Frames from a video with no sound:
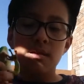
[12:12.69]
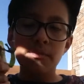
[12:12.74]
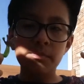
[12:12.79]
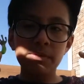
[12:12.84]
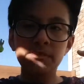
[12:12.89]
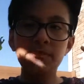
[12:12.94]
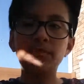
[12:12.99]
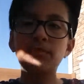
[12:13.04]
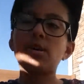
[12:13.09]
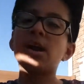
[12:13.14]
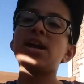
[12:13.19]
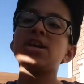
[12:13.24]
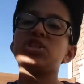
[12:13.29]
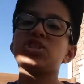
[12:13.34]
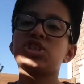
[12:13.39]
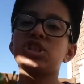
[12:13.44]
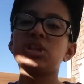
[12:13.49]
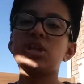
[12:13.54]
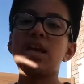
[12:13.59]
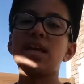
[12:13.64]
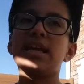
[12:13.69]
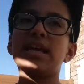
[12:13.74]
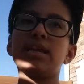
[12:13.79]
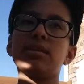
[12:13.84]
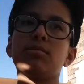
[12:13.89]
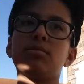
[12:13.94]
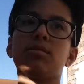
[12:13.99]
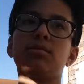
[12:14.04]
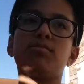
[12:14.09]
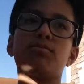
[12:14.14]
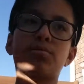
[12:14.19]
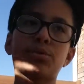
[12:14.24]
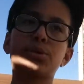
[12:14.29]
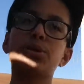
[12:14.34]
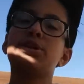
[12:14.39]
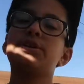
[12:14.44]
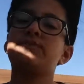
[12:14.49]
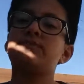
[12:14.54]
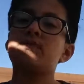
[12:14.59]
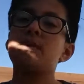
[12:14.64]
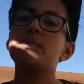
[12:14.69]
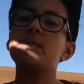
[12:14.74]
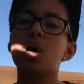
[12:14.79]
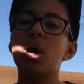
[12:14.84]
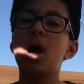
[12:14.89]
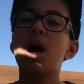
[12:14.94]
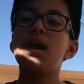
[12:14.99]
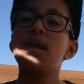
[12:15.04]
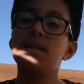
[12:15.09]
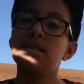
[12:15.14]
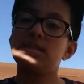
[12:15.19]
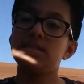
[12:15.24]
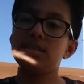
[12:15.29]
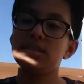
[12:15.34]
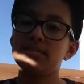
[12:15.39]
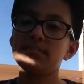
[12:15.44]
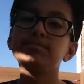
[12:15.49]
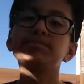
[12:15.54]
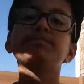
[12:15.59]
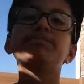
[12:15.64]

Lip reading: be fresh and not like burn from the hotness.